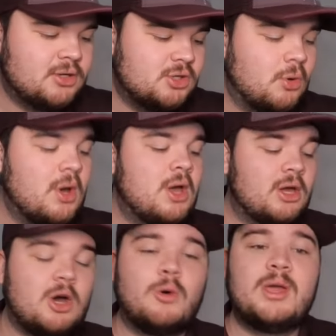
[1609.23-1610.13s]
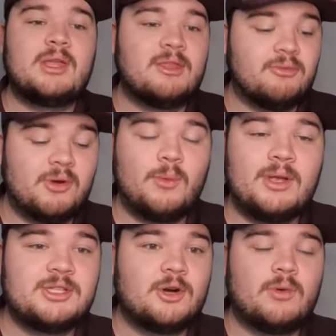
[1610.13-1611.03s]
So go get three
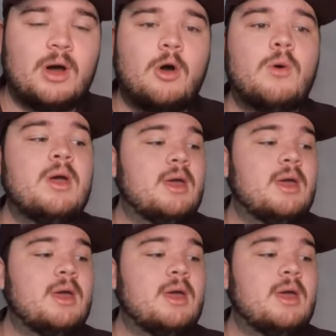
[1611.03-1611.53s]
wins in a row,